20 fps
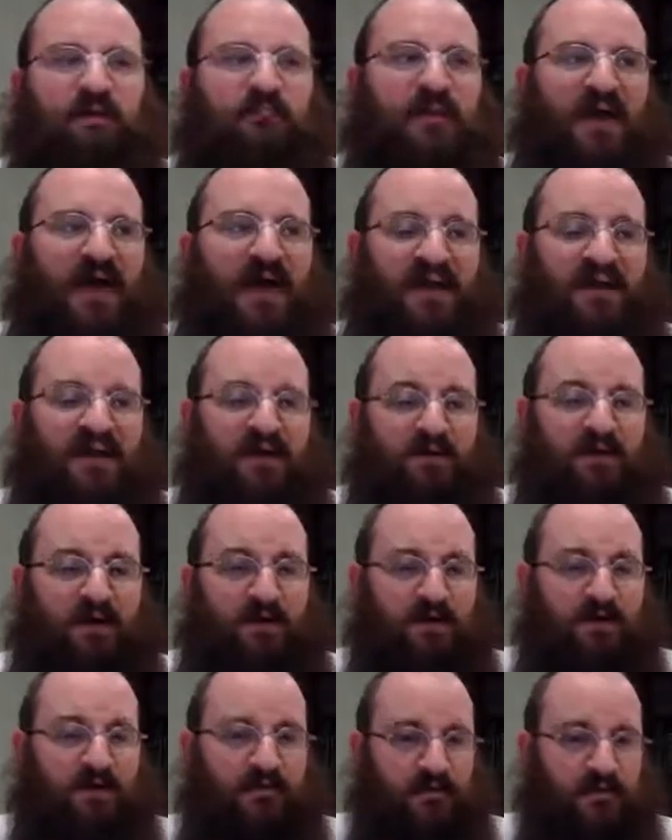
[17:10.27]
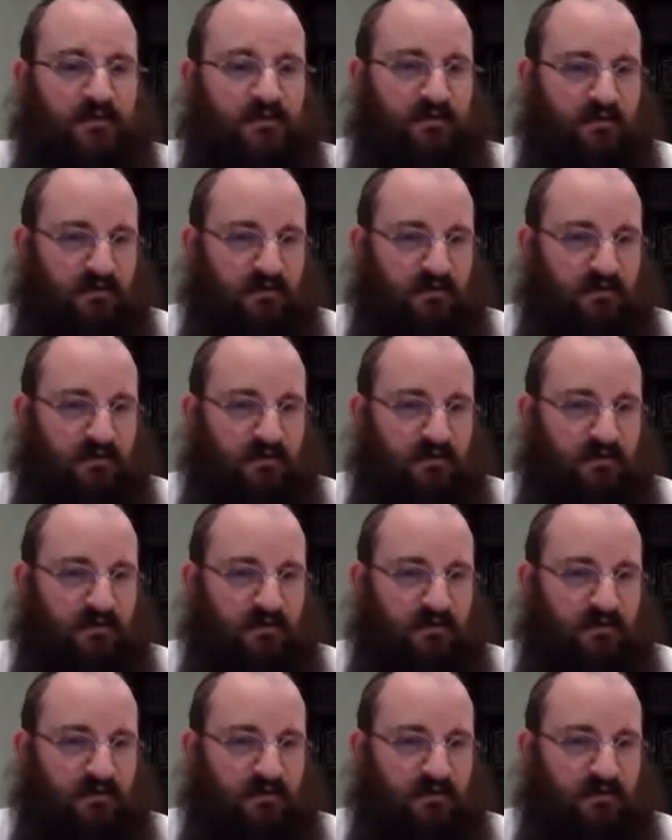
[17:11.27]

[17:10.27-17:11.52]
pining,